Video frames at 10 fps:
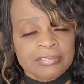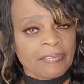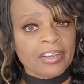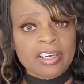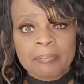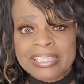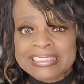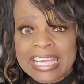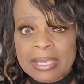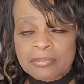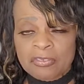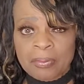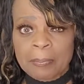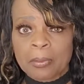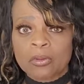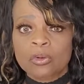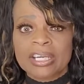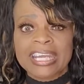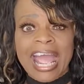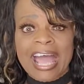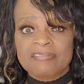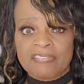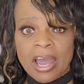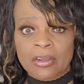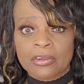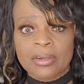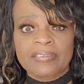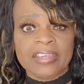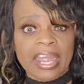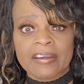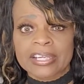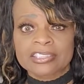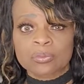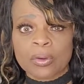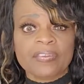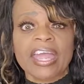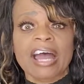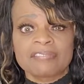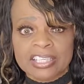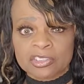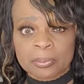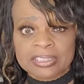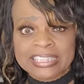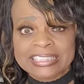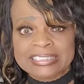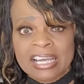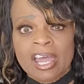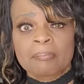Now, there could be teams of people who can add value in the areas where they have expertise,